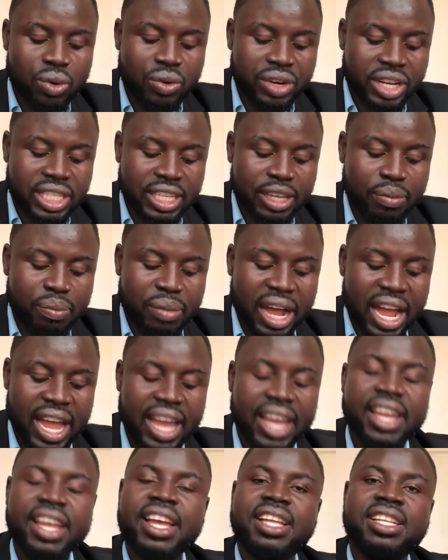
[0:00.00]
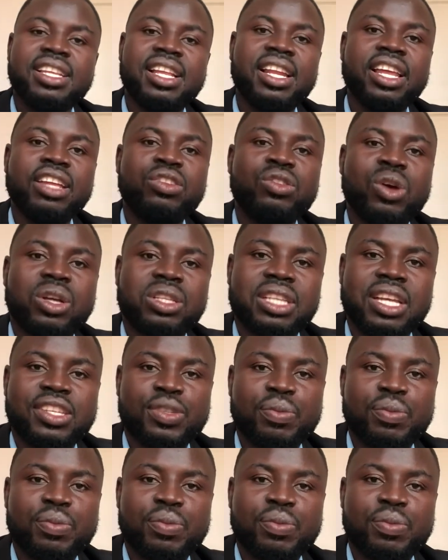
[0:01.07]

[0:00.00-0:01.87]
written by the late Dr.